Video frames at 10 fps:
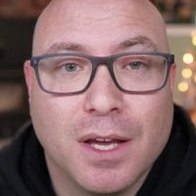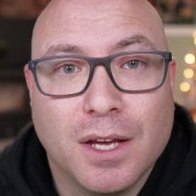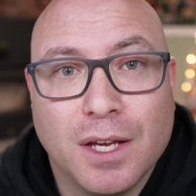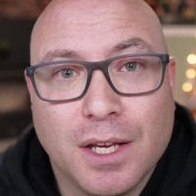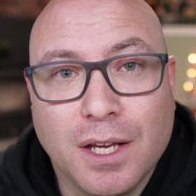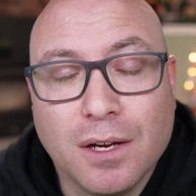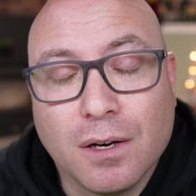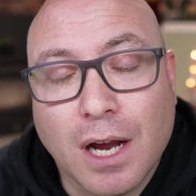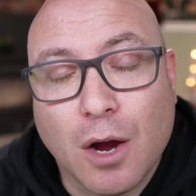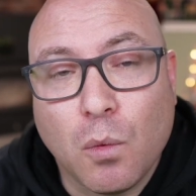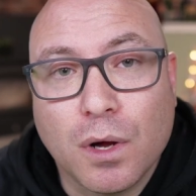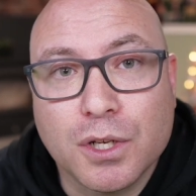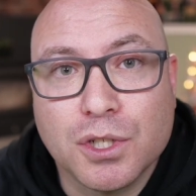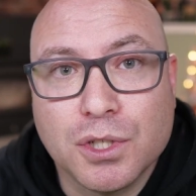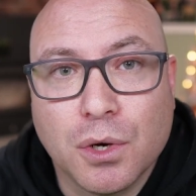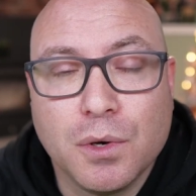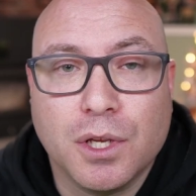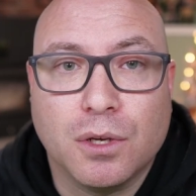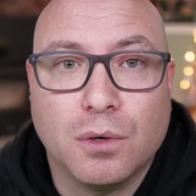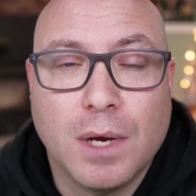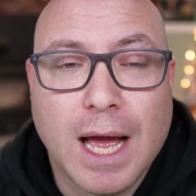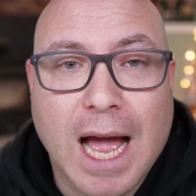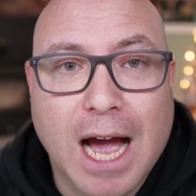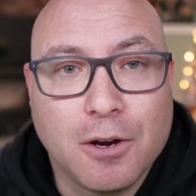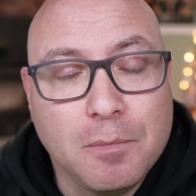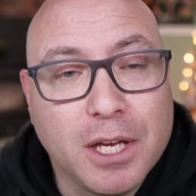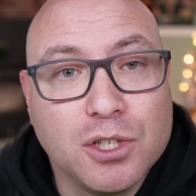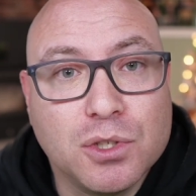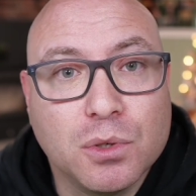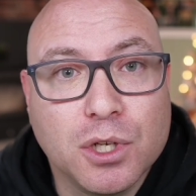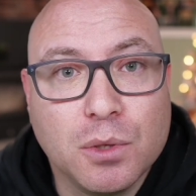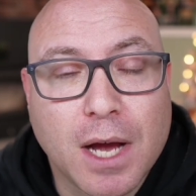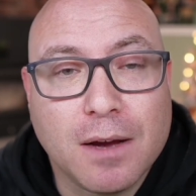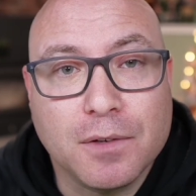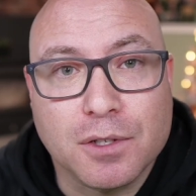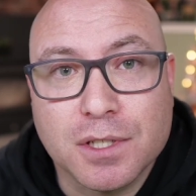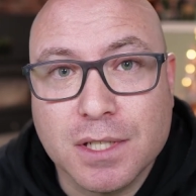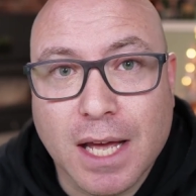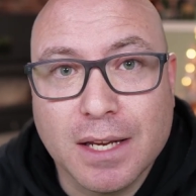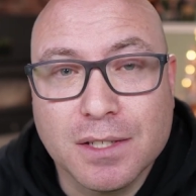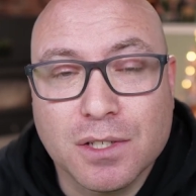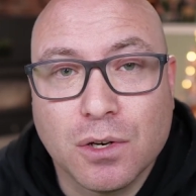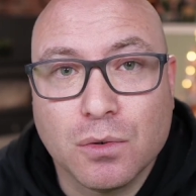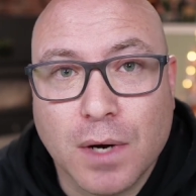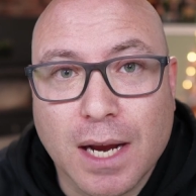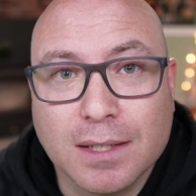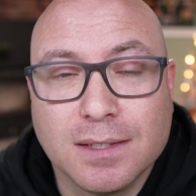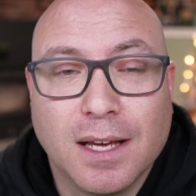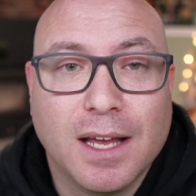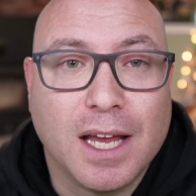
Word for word: Here, I want to show you how to make sure you have your settings correct